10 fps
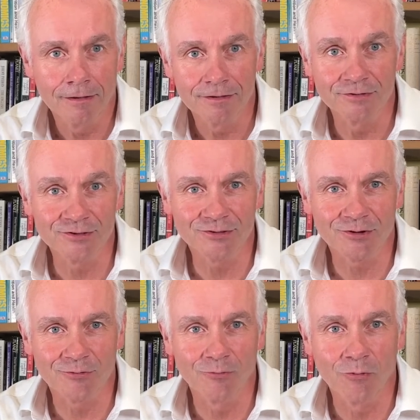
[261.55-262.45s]
You just sort
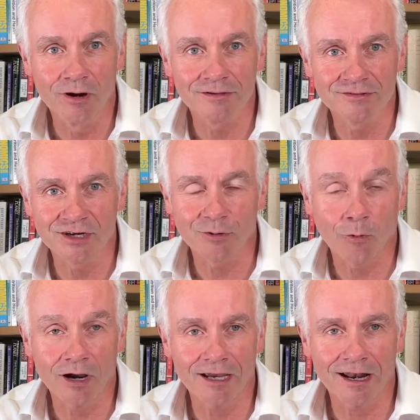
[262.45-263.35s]
of try to
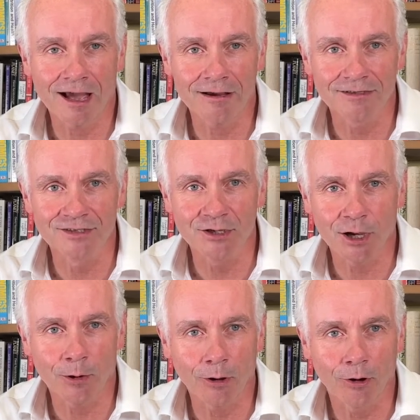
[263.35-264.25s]
work it out as you
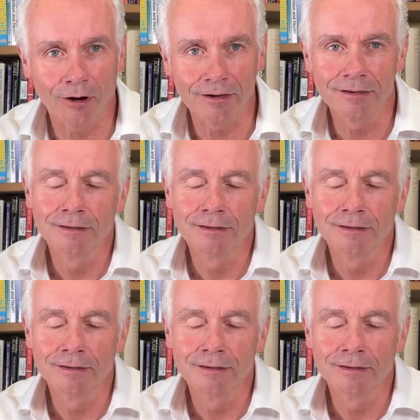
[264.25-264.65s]
go along.